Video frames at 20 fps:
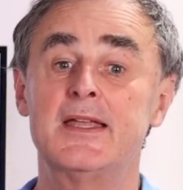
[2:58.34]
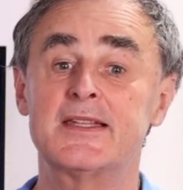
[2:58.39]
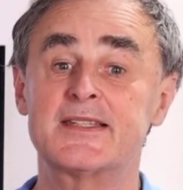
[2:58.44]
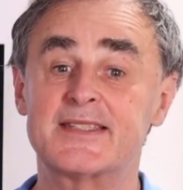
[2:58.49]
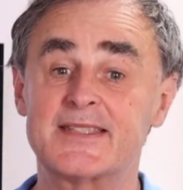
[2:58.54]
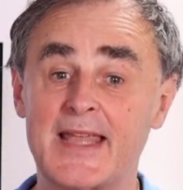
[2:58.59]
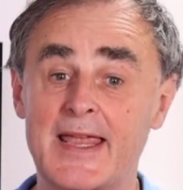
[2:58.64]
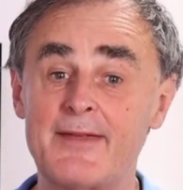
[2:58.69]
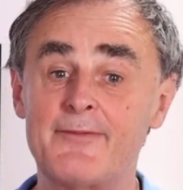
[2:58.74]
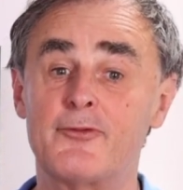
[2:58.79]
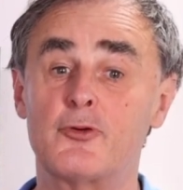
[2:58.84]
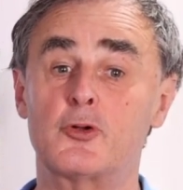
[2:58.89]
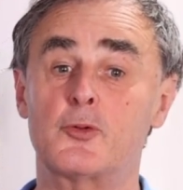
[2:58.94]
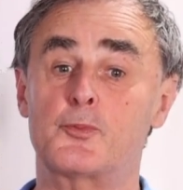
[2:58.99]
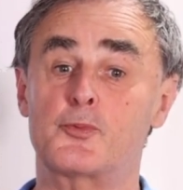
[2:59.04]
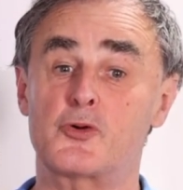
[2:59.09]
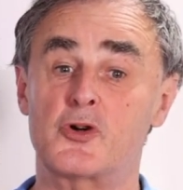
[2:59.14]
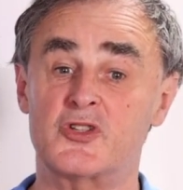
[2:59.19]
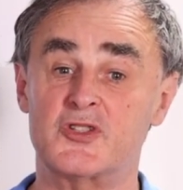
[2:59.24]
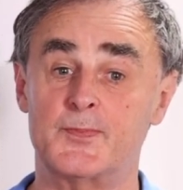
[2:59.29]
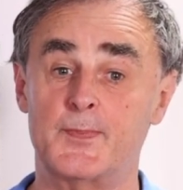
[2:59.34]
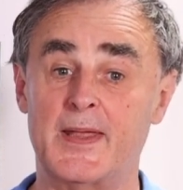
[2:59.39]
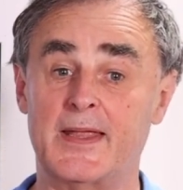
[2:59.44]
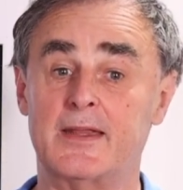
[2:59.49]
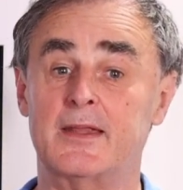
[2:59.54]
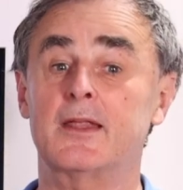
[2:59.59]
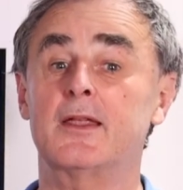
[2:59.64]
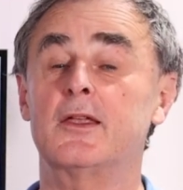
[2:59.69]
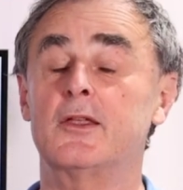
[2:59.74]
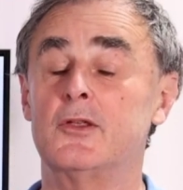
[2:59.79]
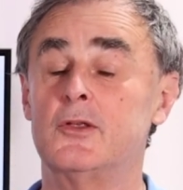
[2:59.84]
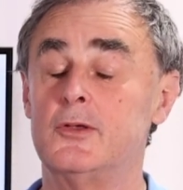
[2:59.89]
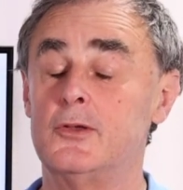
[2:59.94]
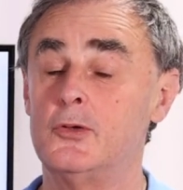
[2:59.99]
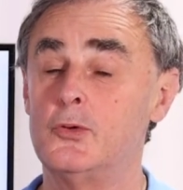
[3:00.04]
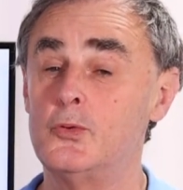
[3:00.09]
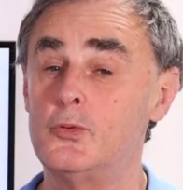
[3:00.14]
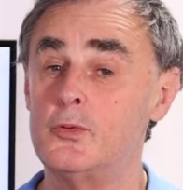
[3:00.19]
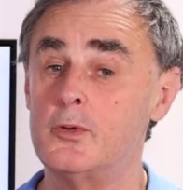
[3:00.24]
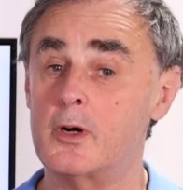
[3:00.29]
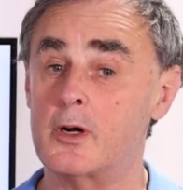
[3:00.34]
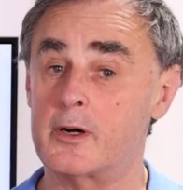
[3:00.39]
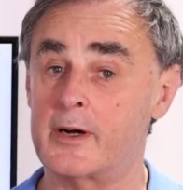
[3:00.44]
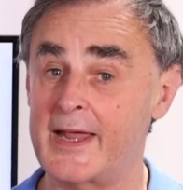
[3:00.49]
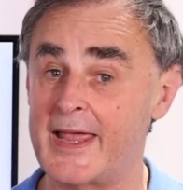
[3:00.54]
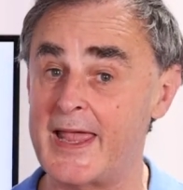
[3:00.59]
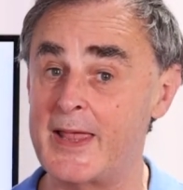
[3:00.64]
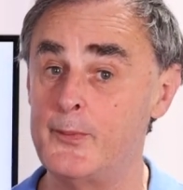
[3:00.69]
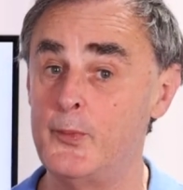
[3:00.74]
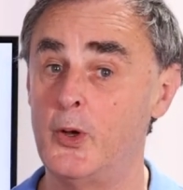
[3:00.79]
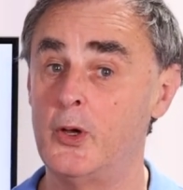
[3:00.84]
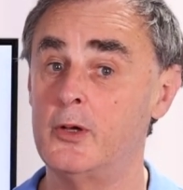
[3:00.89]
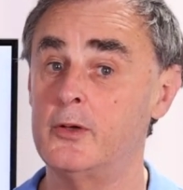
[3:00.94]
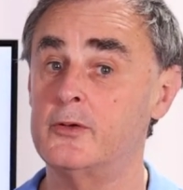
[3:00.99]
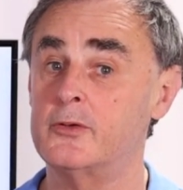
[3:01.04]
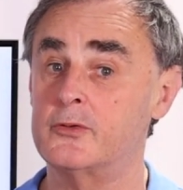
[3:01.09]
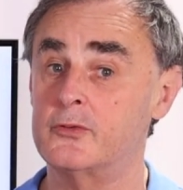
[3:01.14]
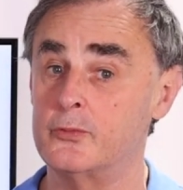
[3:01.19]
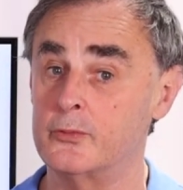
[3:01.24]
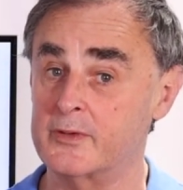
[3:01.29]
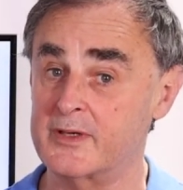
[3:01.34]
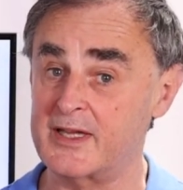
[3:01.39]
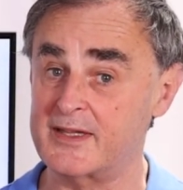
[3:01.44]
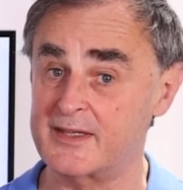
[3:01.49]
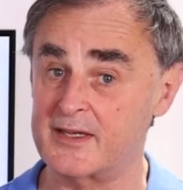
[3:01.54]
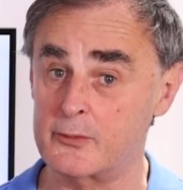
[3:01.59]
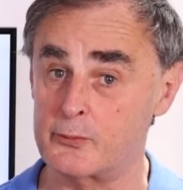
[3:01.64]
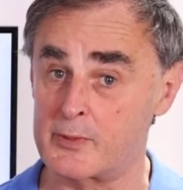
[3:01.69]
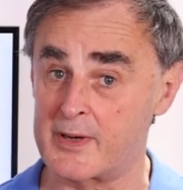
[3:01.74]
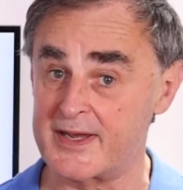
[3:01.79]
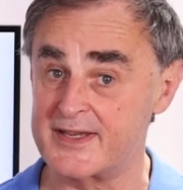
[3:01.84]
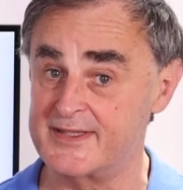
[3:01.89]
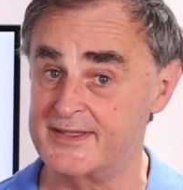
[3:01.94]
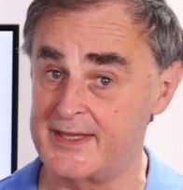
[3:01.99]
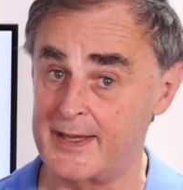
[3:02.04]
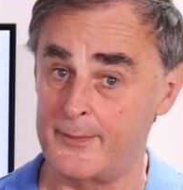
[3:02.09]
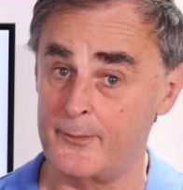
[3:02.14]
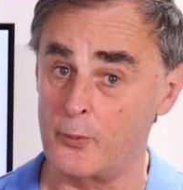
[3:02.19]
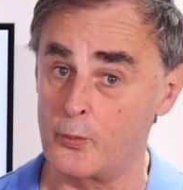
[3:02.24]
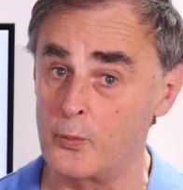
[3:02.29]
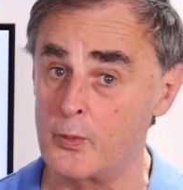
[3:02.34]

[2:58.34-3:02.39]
Same for the prospect. You are able to categorize them